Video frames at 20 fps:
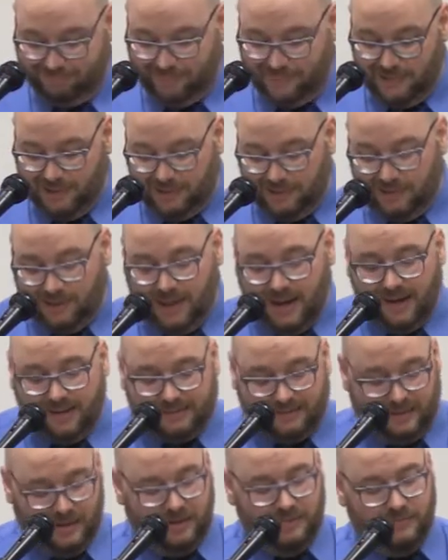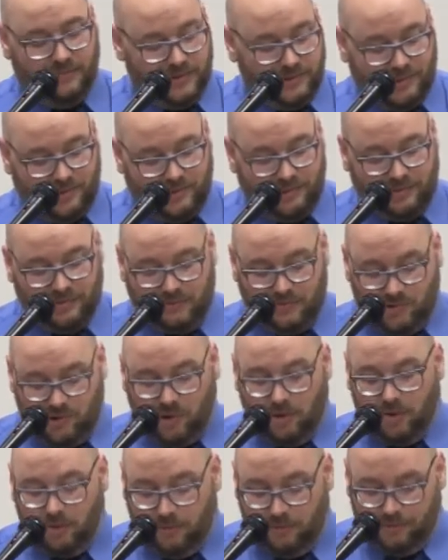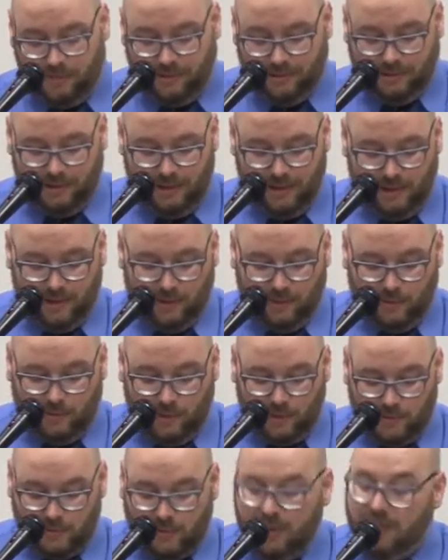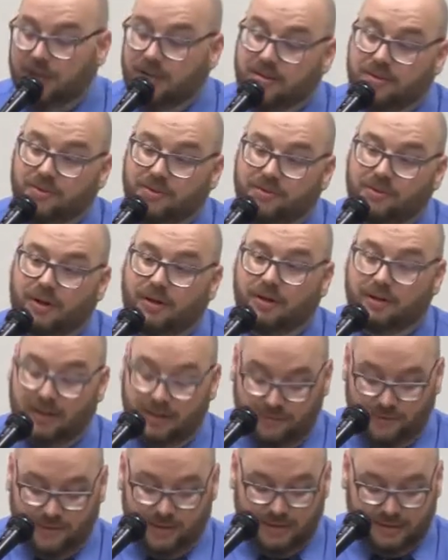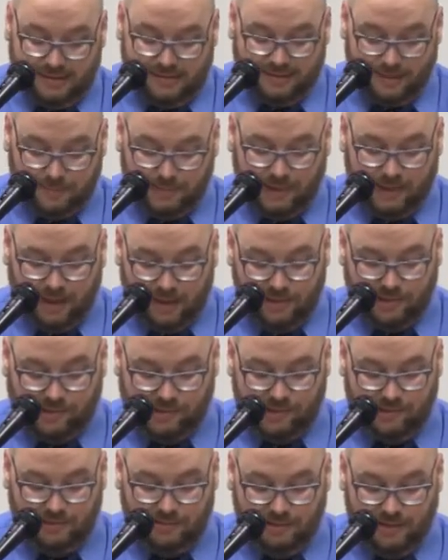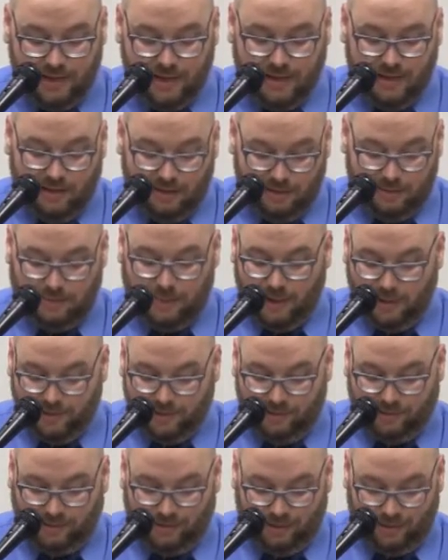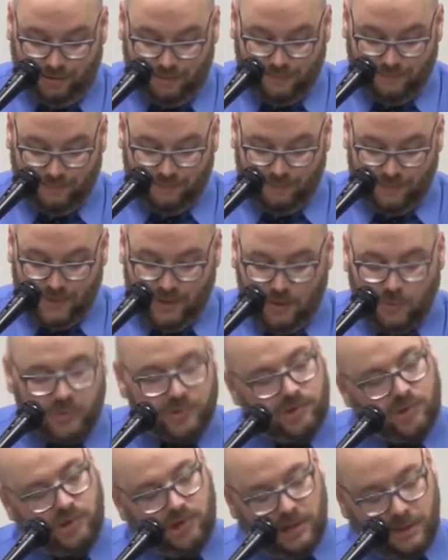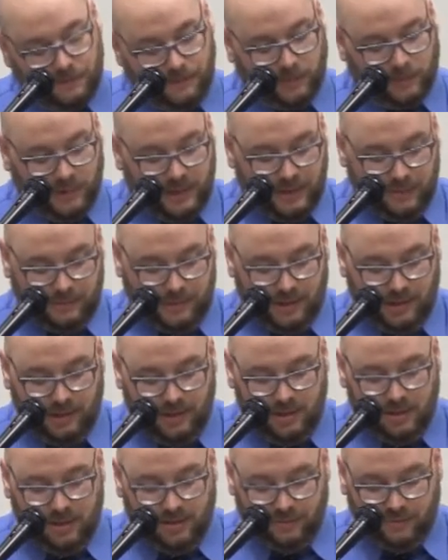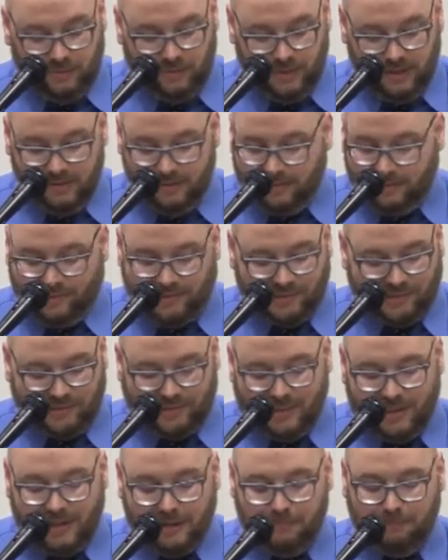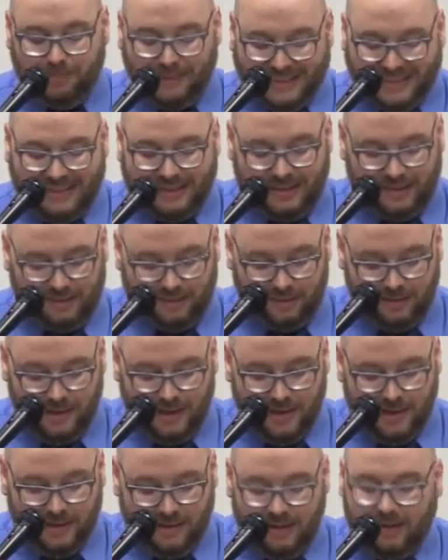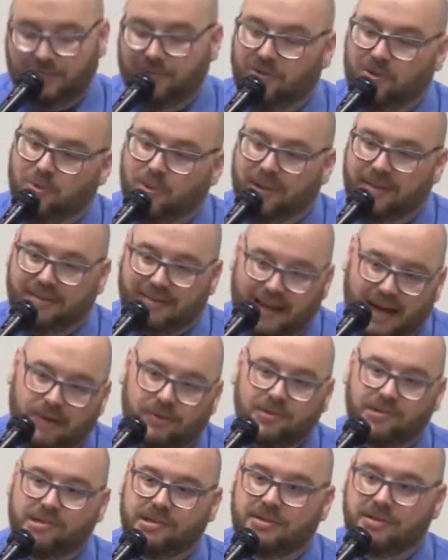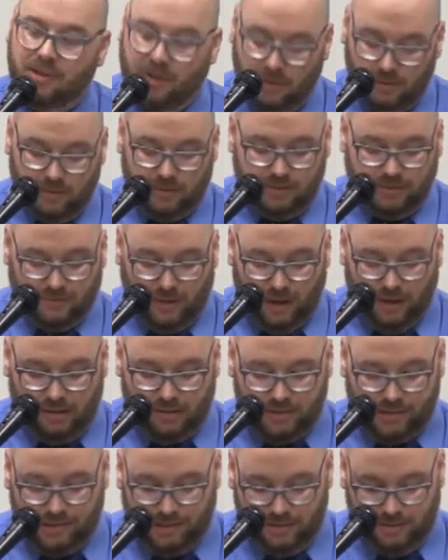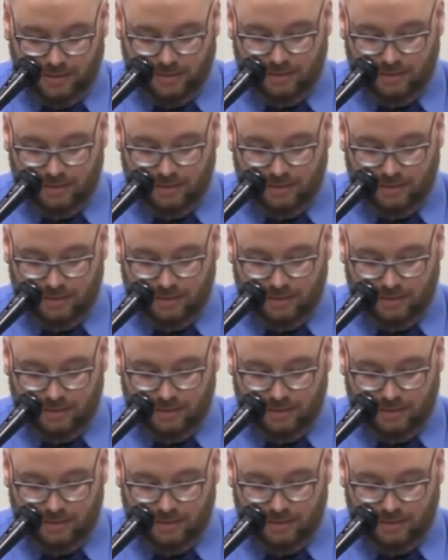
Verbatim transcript: Like the last 10 verses of Job, where rings are given in supplication and apology, where sheep reappear in fields and stand bleeding next to a thousand yoke of oxen,